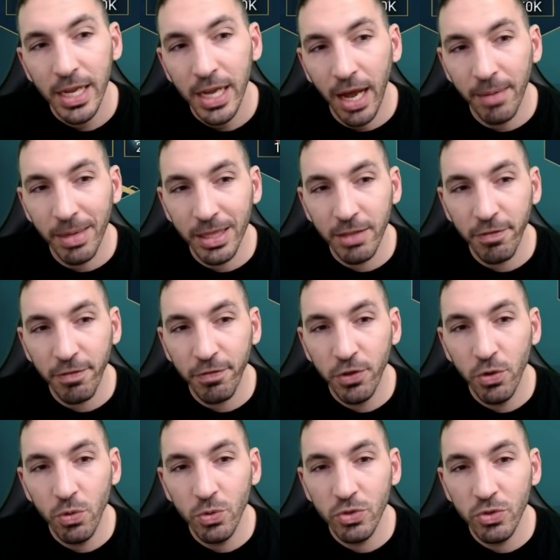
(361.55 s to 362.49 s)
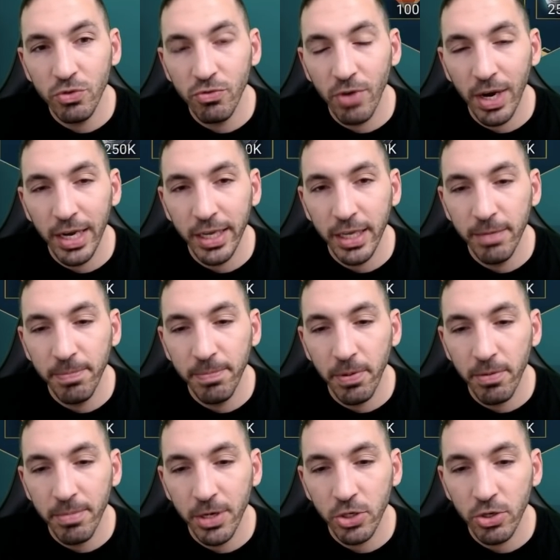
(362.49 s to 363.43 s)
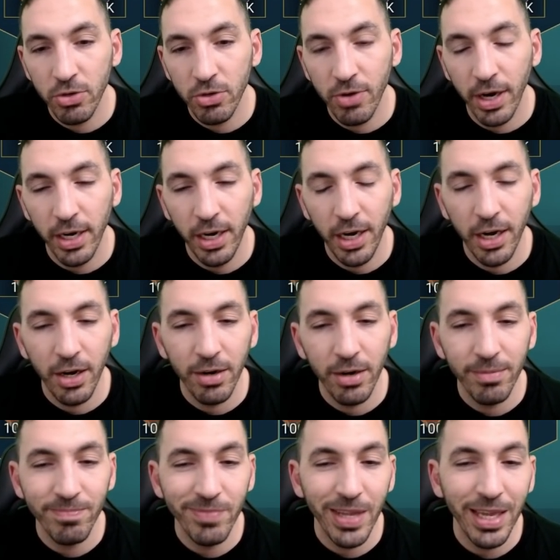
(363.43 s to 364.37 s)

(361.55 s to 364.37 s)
I'm at the fused relic key permission right here.